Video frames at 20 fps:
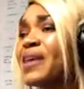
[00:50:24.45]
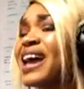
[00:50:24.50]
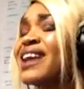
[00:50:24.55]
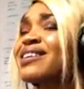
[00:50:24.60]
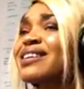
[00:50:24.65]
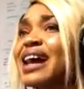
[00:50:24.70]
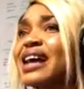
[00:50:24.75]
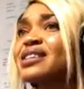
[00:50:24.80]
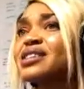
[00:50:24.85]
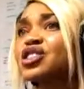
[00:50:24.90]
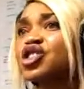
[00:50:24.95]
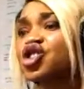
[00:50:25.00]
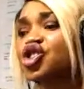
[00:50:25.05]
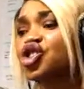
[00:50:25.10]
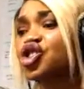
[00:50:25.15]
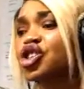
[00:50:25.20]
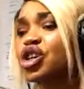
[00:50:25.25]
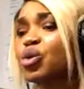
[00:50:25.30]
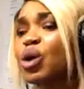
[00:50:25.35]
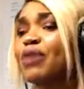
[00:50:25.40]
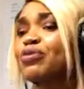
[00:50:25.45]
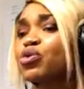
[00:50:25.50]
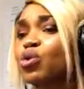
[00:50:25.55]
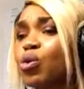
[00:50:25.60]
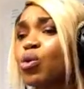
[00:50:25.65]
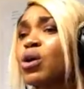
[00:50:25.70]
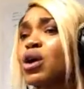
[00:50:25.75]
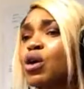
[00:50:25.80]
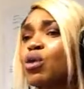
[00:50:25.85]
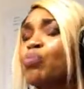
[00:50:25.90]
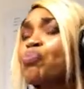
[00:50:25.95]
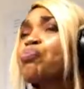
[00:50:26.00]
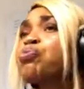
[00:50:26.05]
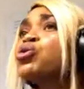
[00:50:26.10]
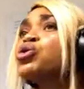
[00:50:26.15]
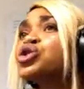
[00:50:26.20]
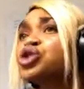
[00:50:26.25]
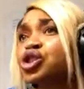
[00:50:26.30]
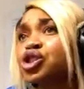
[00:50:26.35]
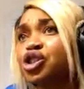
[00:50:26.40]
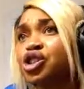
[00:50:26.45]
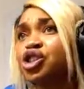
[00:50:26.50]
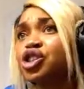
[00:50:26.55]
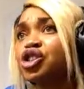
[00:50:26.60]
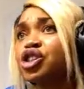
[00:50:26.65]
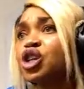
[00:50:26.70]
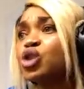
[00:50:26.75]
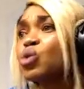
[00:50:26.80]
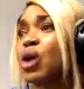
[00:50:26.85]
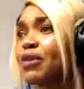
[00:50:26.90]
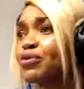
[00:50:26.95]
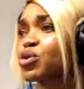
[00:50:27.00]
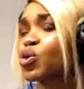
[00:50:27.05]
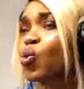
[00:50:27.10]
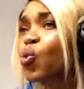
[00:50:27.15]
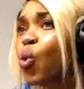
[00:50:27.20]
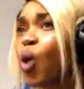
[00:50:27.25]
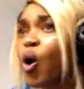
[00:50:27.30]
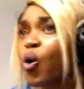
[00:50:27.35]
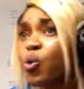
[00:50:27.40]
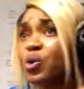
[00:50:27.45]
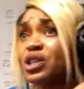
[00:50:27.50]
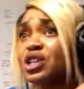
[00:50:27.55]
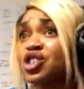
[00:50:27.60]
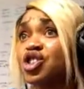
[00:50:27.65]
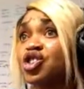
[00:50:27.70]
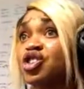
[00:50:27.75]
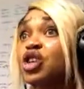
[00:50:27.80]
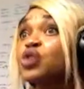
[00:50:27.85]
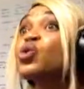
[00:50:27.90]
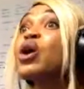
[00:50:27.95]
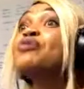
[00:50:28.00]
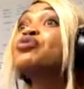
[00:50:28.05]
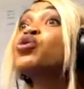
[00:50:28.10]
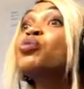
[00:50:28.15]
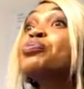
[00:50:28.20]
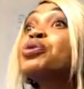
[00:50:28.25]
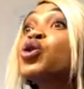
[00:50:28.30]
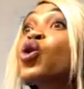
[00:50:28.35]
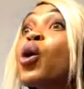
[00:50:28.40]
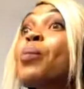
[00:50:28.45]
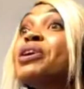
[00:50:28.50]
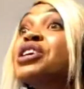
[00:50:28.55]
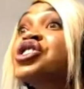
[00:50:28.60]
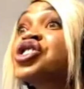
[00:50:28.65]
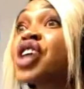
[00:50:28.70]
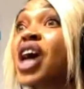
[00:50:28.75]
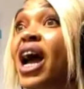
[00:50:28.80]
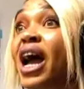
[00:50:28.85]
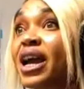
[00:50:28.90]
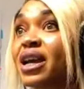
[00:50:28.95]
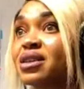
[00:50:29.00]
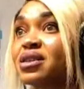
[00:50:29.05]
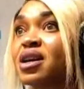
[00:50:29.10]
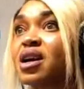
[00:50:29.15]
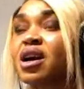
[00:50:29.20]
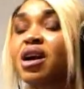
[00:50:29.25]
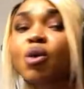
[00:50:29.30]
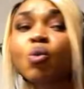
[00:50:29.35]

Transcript: enlighten the children, you have to push the children, you have to work with the children, you have to become a child.